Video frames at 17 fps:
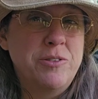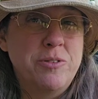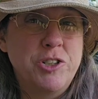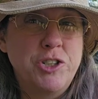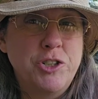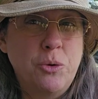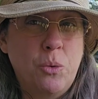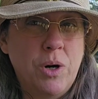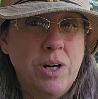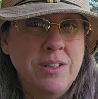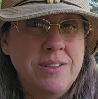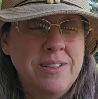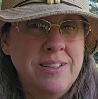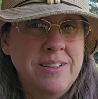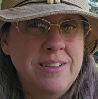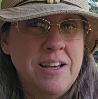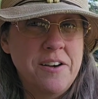a
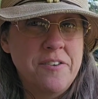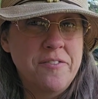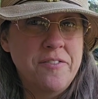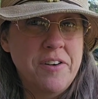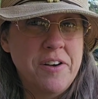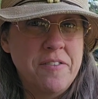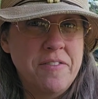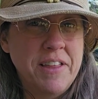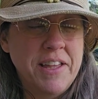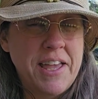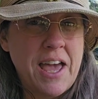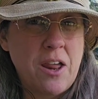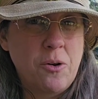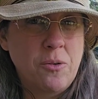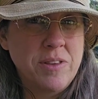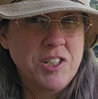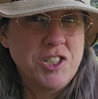short of the
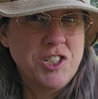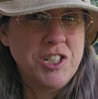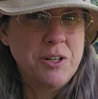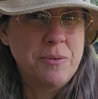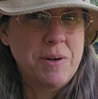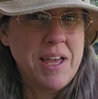cattle this year.